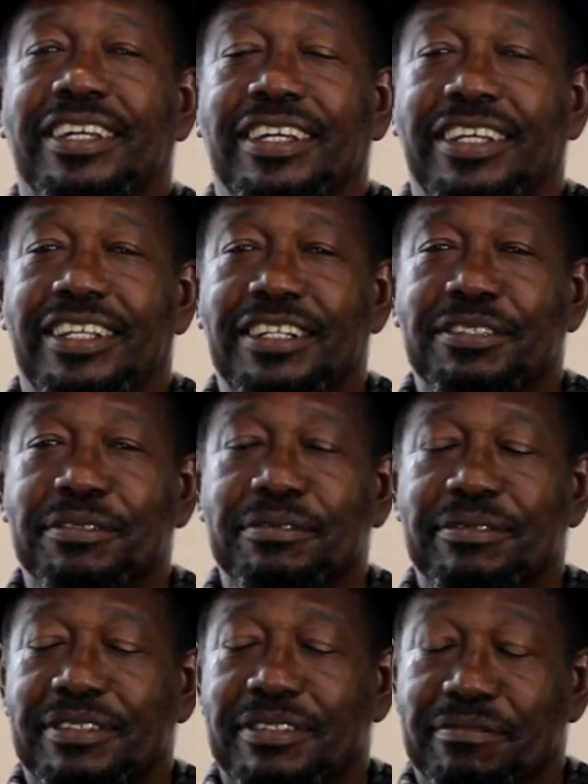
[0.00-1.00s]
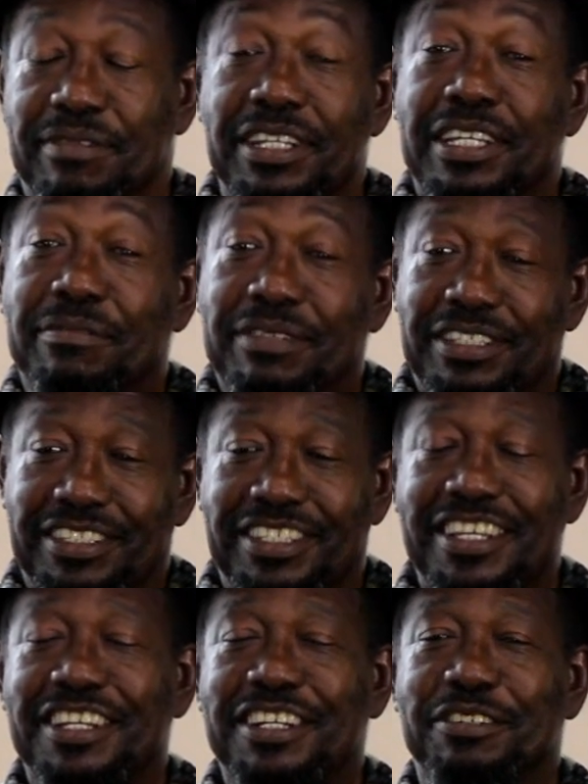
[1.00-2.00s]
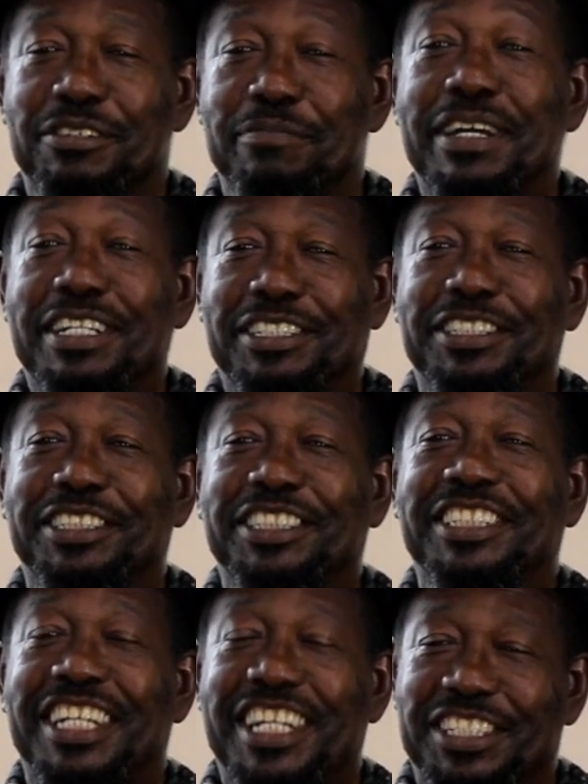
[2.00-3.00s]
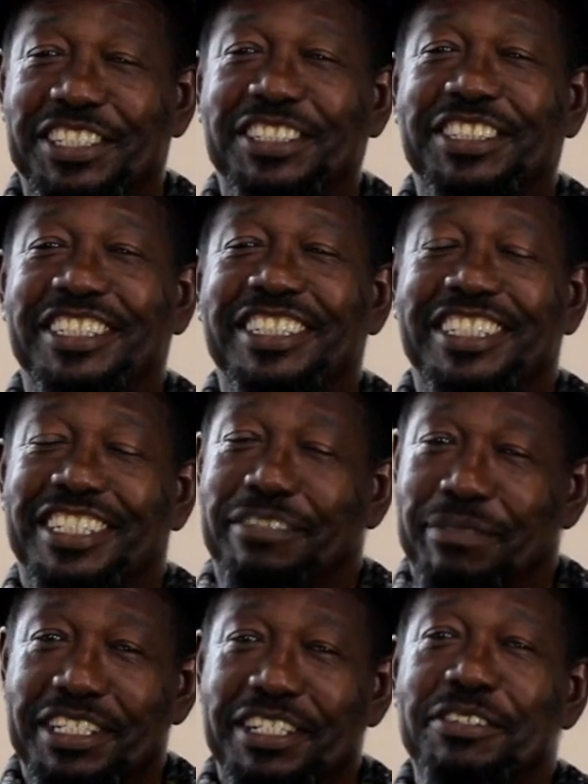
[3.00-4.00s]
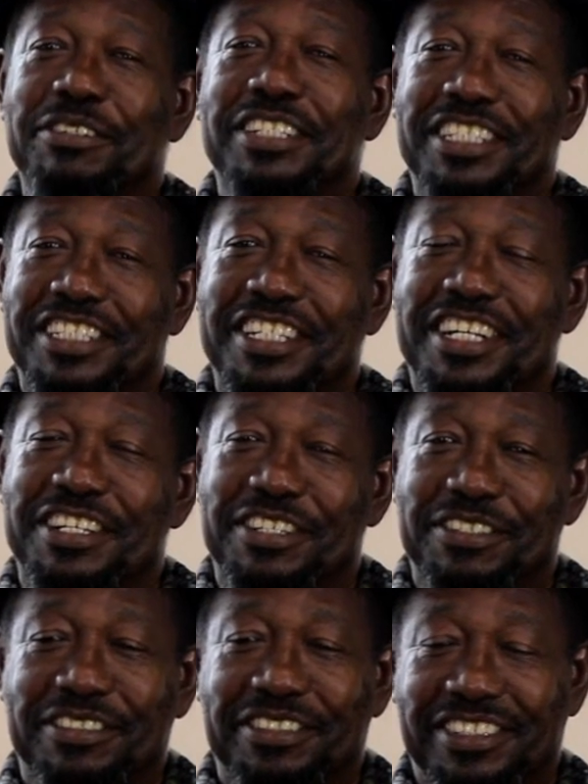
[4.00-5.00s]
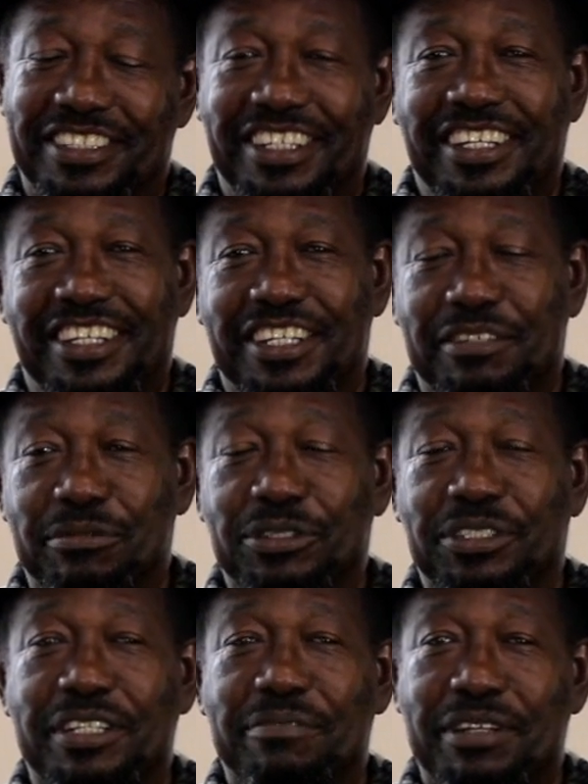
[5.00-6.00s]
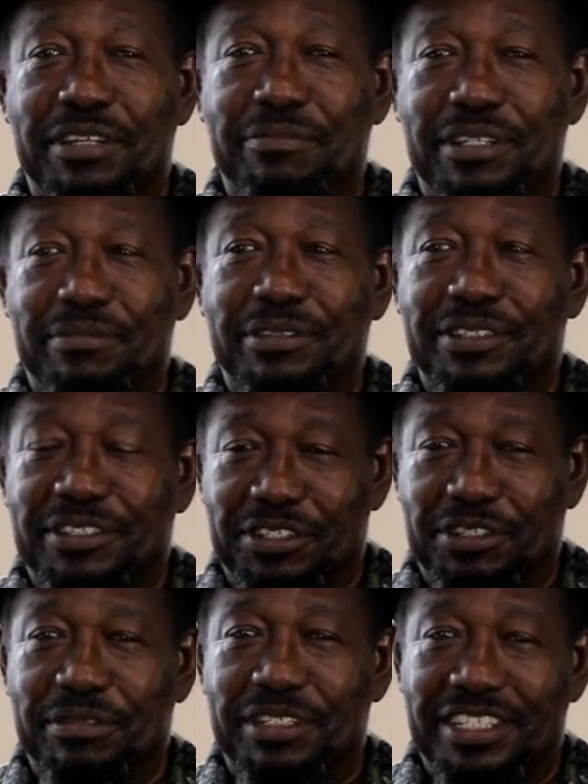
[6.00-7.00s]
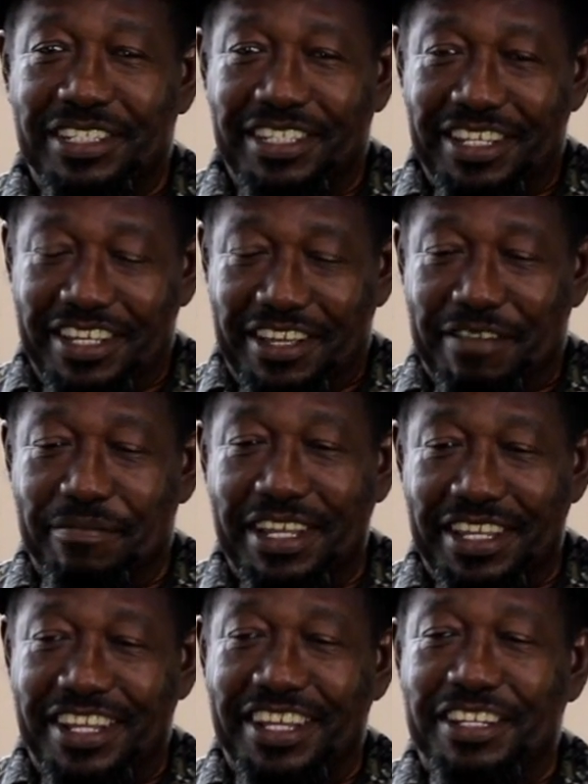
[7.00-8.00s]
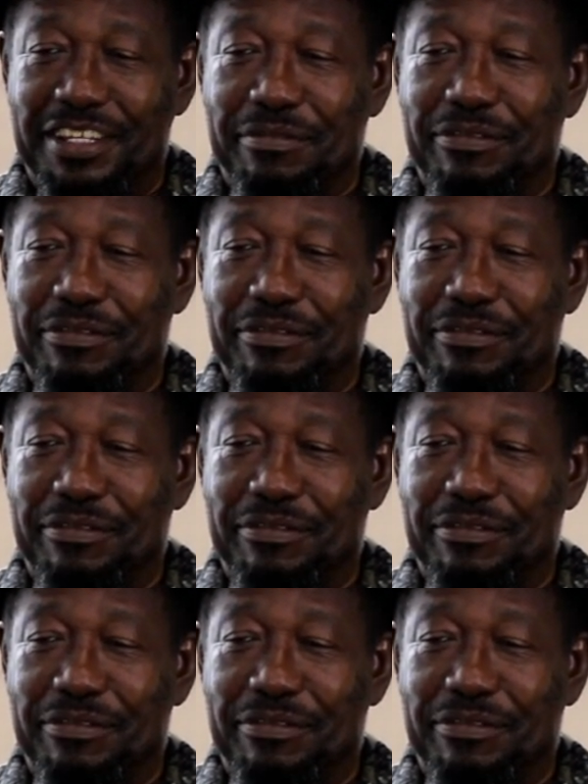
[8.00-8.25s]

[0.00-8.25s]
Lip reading: Now, my name is Robelto Glasgow, better known as Tango. Most and many people know me by that name.